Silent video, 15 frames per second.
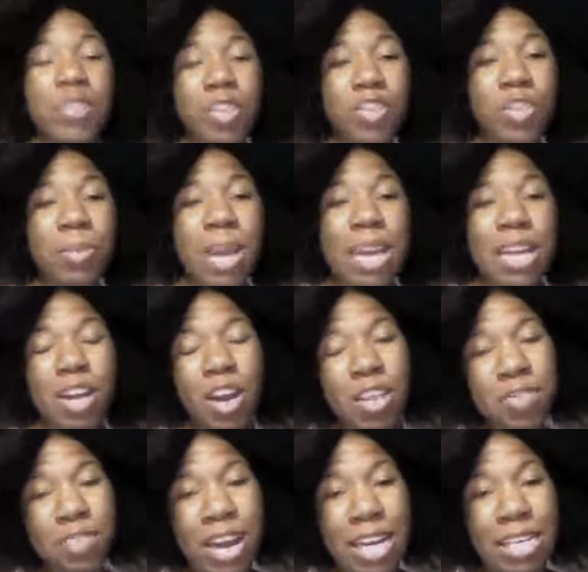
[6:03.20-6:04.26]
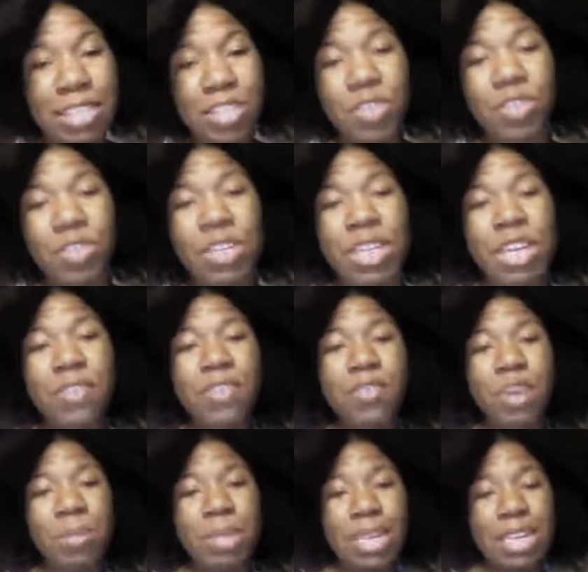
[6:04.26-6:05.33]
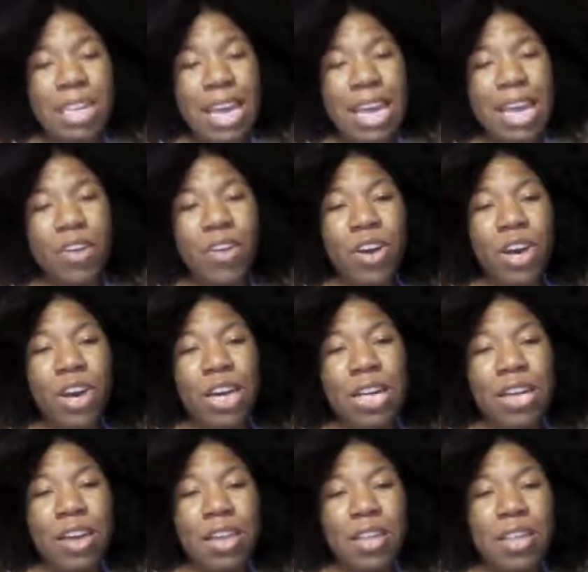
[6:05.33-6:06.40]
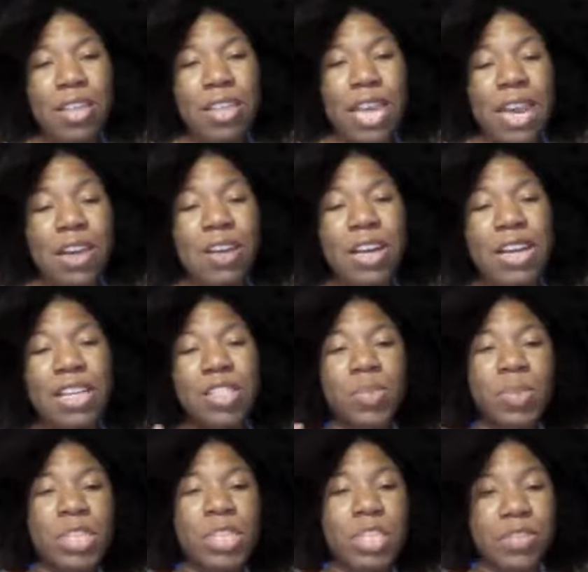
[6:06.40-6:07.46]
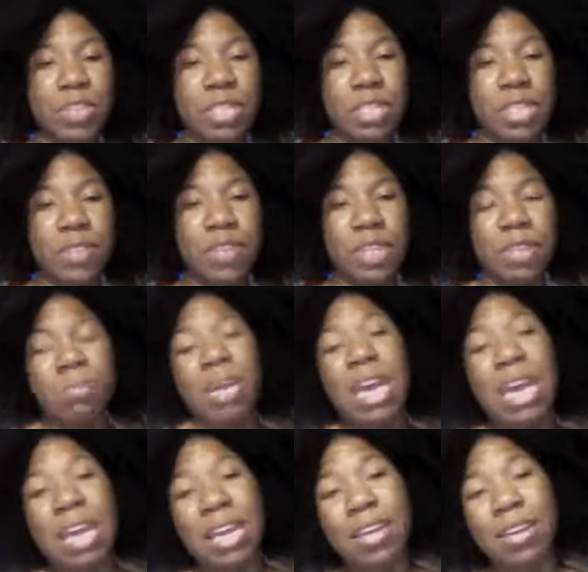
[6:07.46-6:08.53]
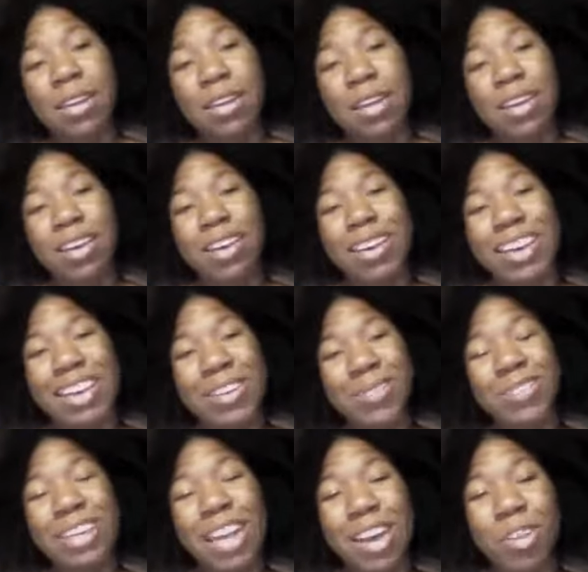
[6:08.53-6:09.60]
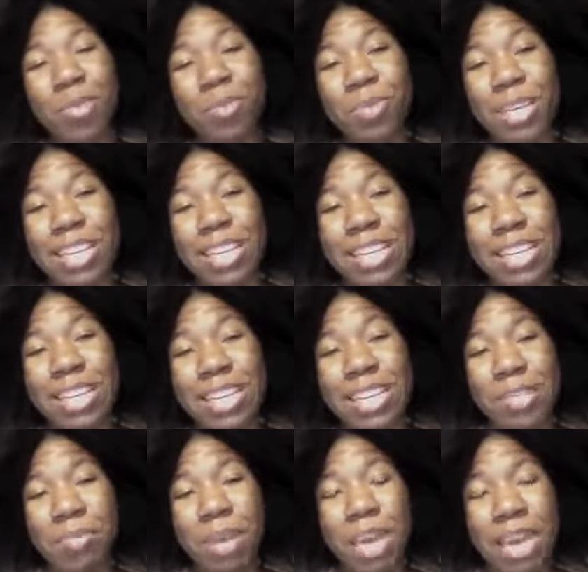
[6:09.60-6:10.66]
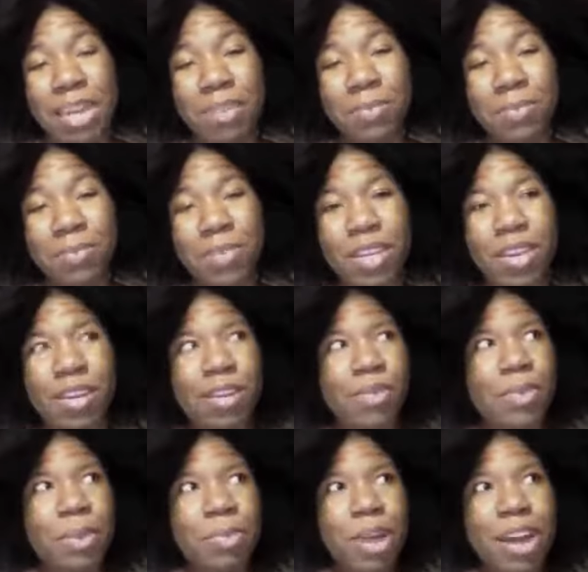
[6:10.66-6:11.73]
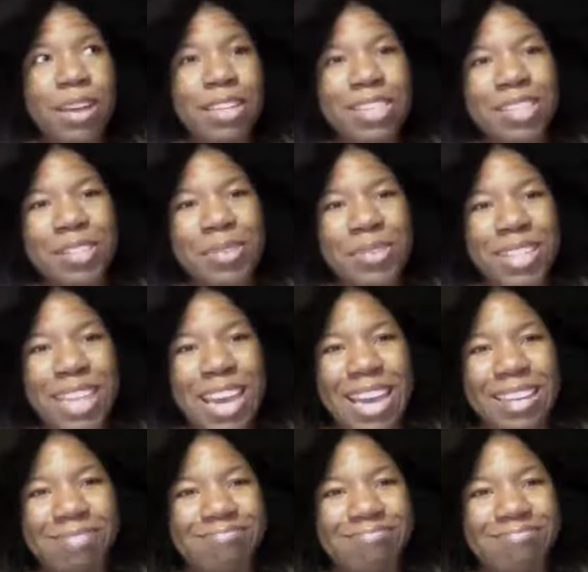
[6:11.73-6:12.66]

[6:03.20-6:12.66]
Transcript: from any arthritis, you can even rub the clay on the areas where you're receiving the pain, and it would help ease the pain. What products are doing that?